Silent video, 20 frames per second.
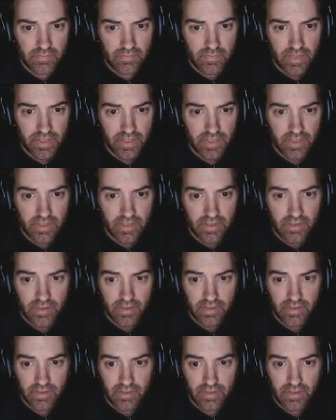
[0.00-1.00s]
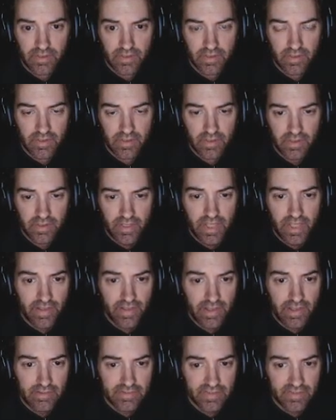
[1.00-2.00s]
Ugh. Yeah, and
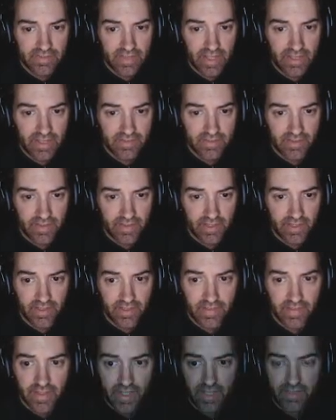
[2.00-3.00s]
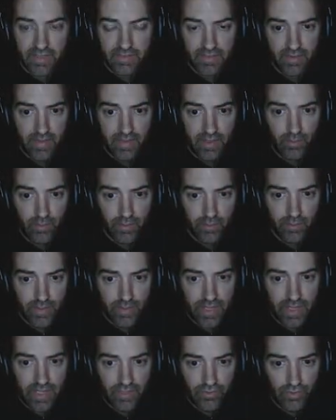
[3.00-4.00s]
that was a Saxon that did that. So they will
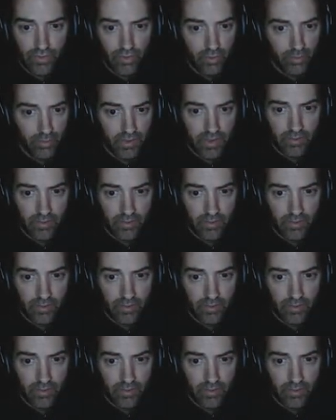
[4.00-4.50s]
raid you, but they